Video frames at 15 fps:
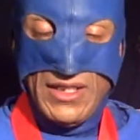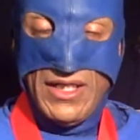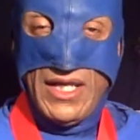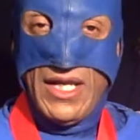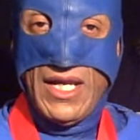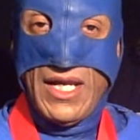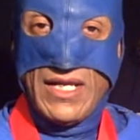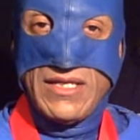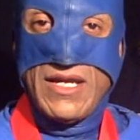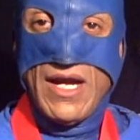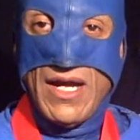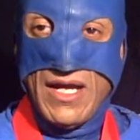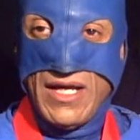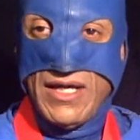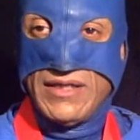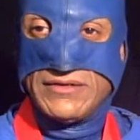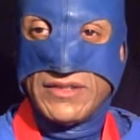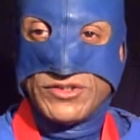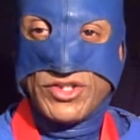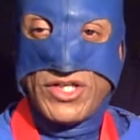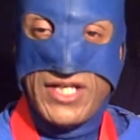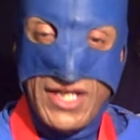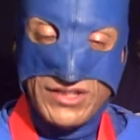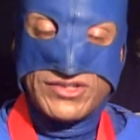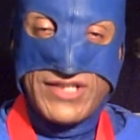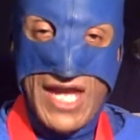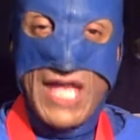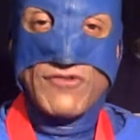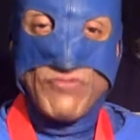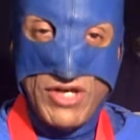And that your kids
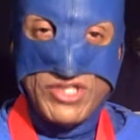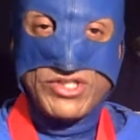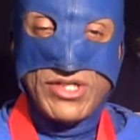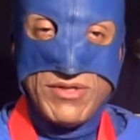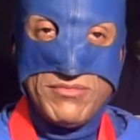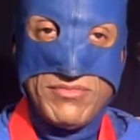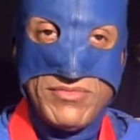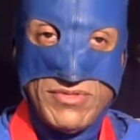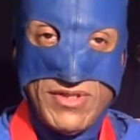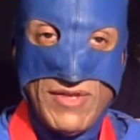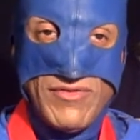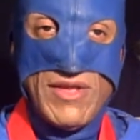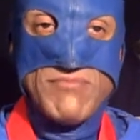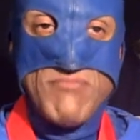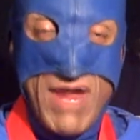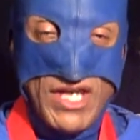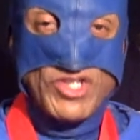can't reach them, and then make